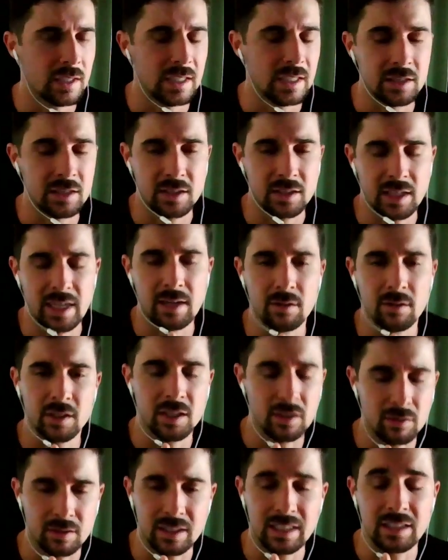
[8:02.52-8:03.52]
Each
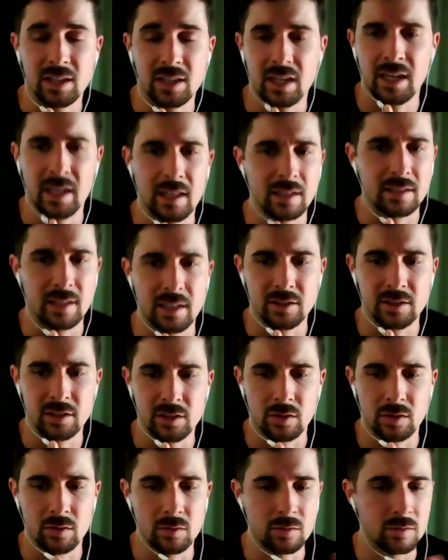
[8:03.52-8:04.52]
county or each island has
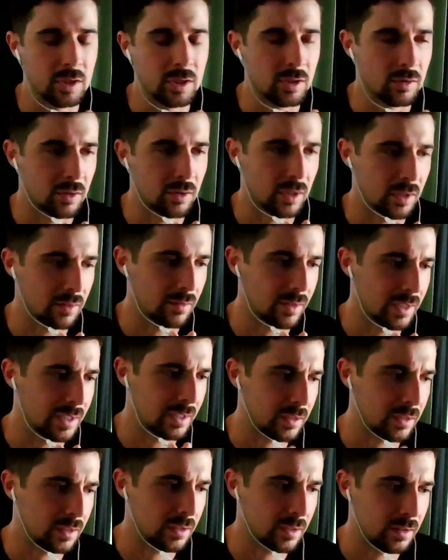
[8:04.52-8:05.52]
its own, kind of
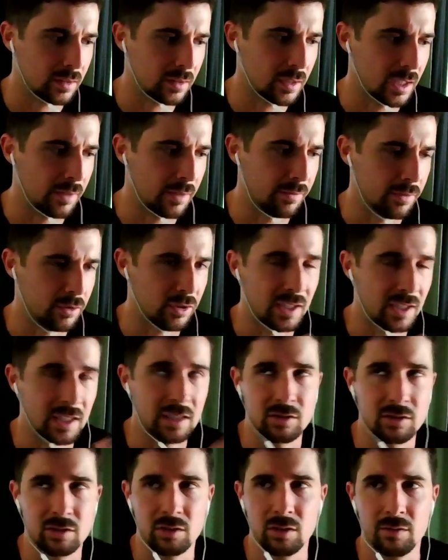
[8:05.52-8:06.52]
like if you're trying to
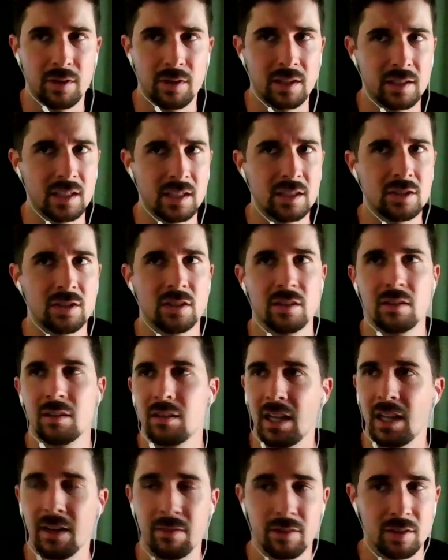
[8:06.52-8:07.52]
get a certified kitchen,
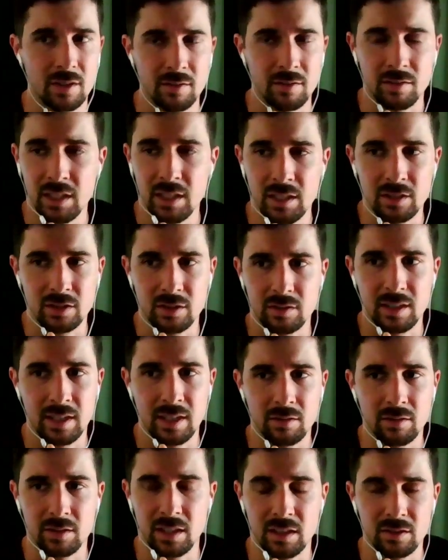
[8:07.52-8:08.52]
they have each
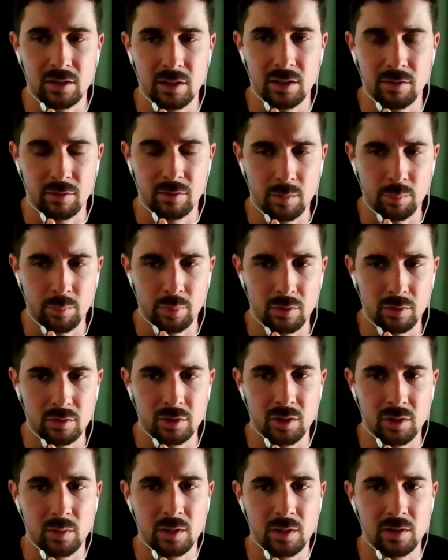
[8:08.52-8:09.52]
county has a different
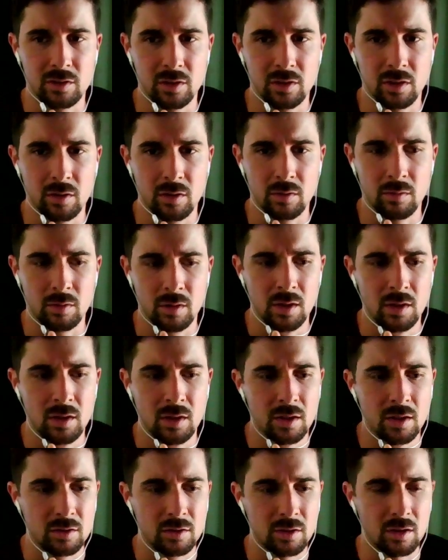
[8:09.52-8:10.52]
approach to it. So
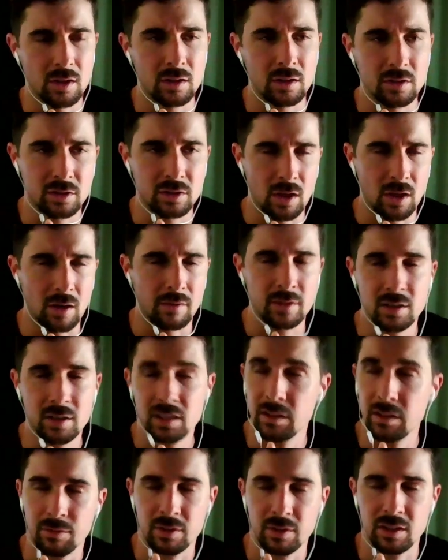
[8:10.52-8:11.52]
there's a lot of
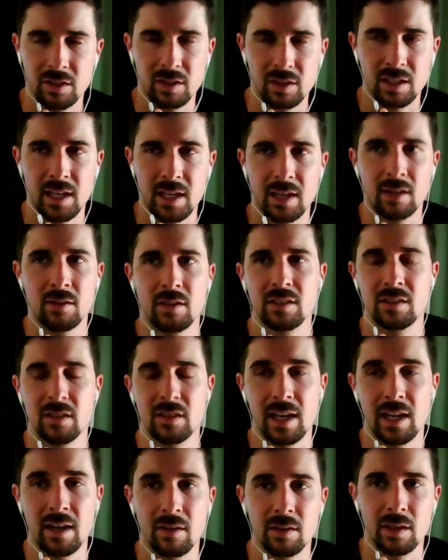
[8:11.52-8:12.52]
sovereignty for each of the counties
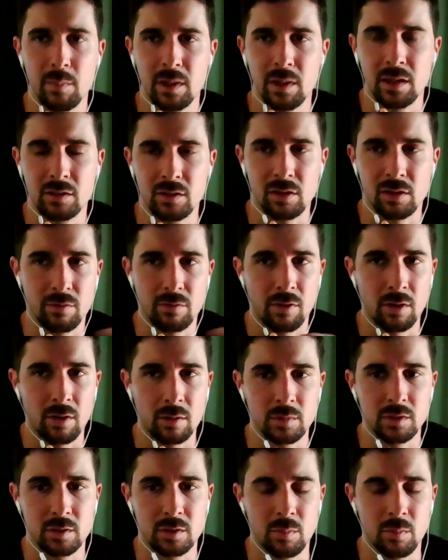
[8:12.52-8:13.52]
and how they manage their
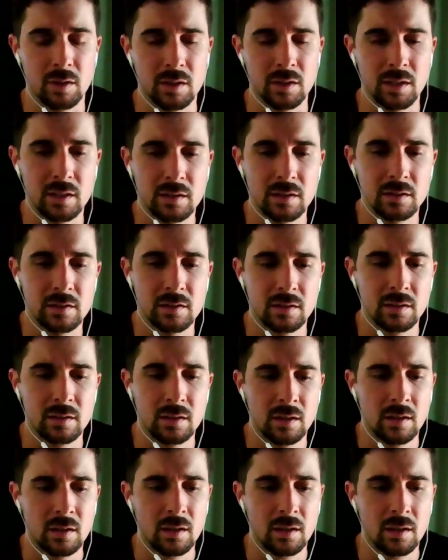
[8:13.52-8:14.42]
farmers markets.